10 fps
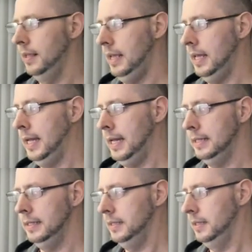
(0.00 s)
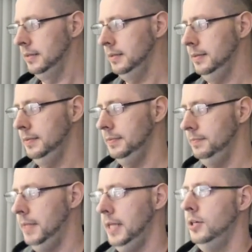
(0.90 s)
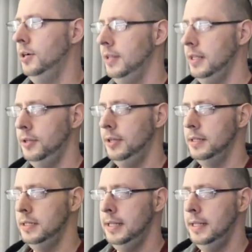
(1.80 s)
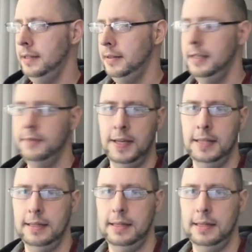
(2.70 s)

and make sure that you can see the event that